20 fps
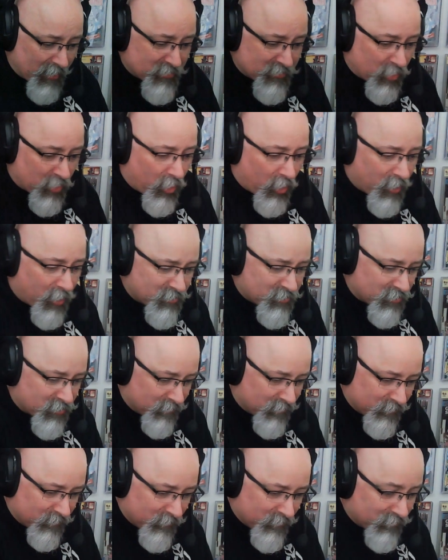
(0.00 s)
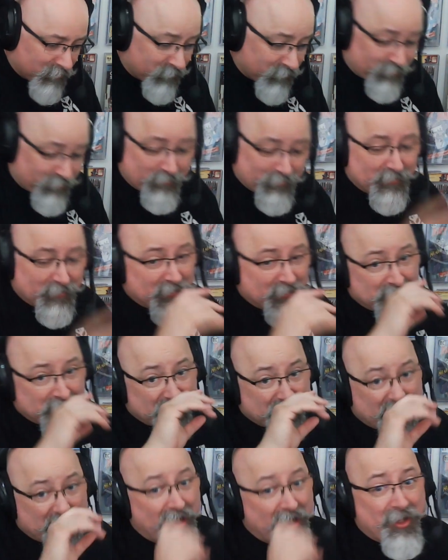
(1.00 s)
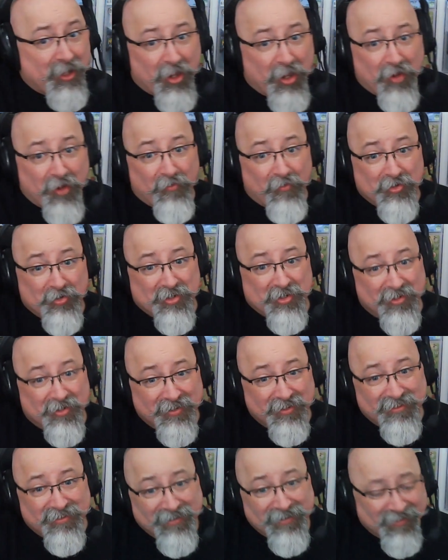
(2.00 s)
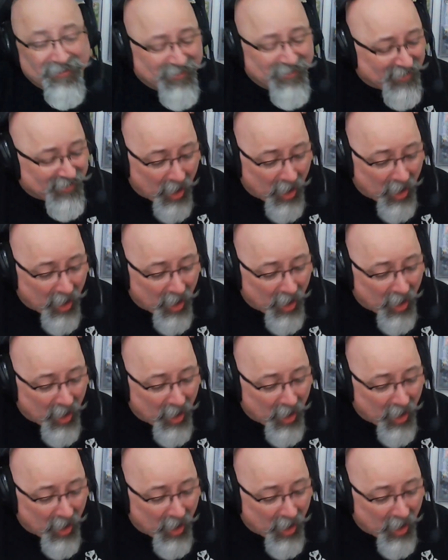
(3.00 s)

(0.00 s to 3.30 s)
awesome. Thank you, dude. I